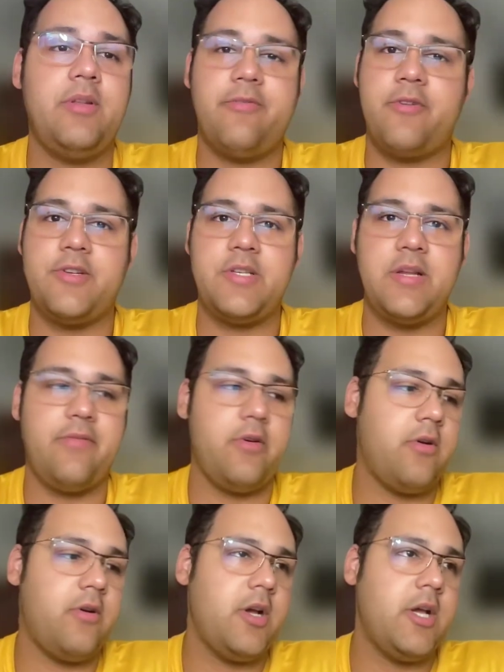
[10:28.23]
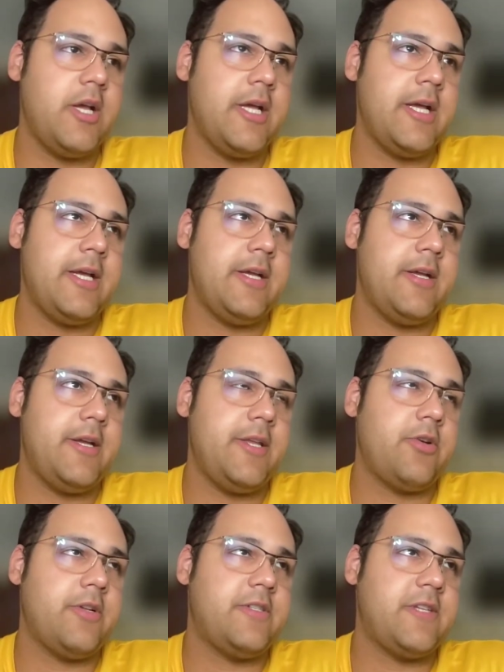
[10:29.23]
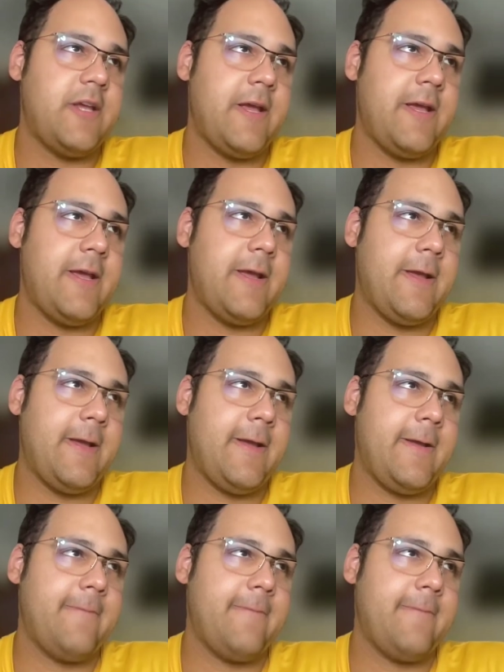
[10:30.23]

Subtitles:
the first ever, you could say,